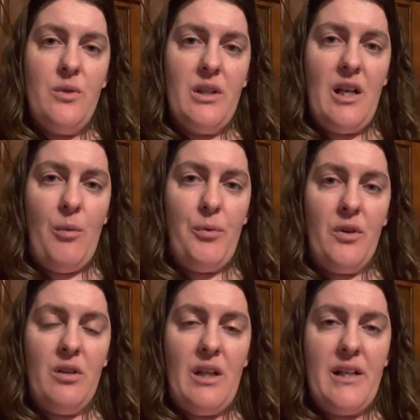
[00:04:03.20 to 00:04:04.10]
can help your
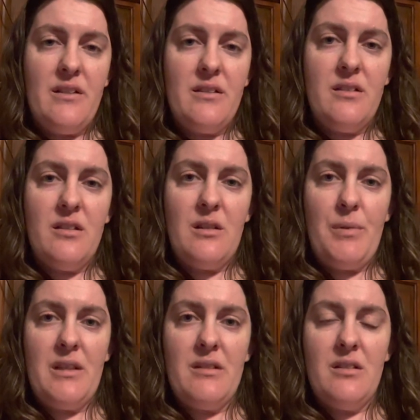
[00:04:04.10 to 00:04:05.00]
clients to the
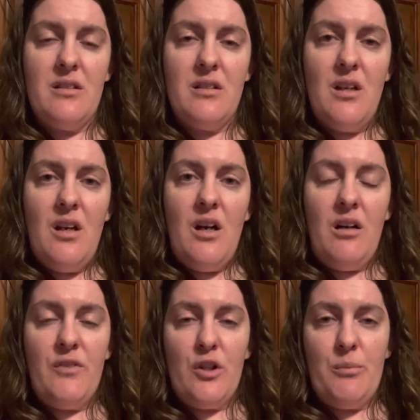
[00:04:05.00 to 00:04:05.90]
best
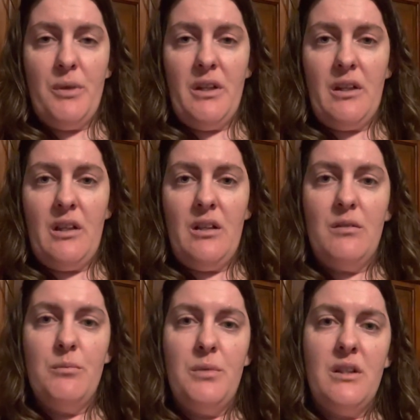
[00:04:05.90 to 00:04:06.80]
of your ability,
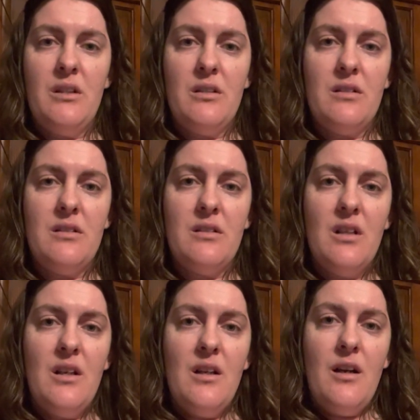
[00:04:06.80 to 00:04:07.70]
because
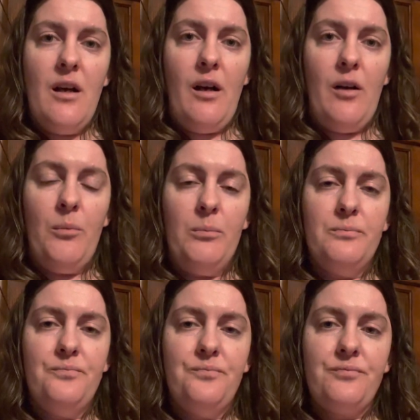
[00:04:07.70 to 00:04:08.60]

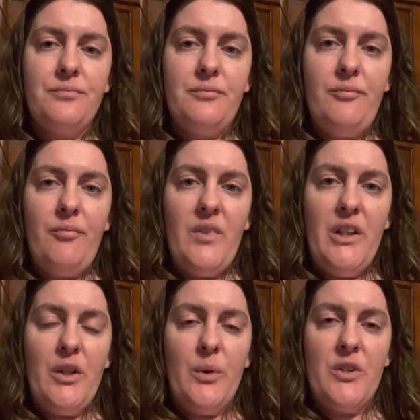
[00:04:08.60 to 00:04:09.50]

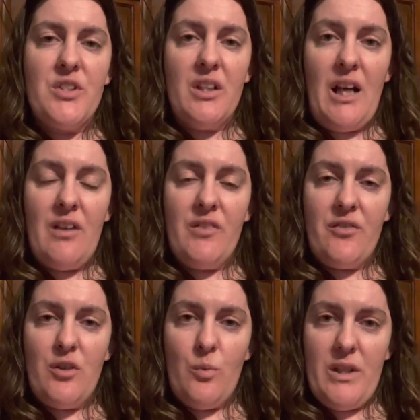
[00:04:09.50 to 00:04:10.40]
there's a lot of
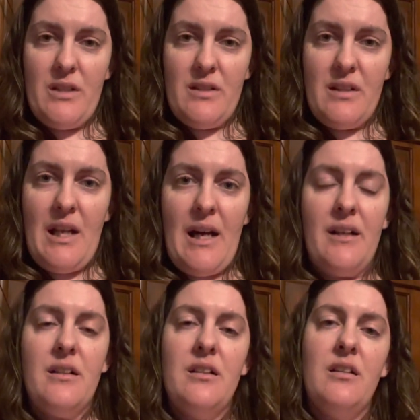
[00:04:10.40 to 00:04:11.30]
different ways
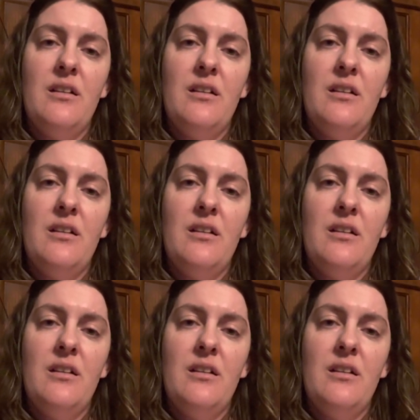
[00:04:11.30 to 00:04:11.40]
that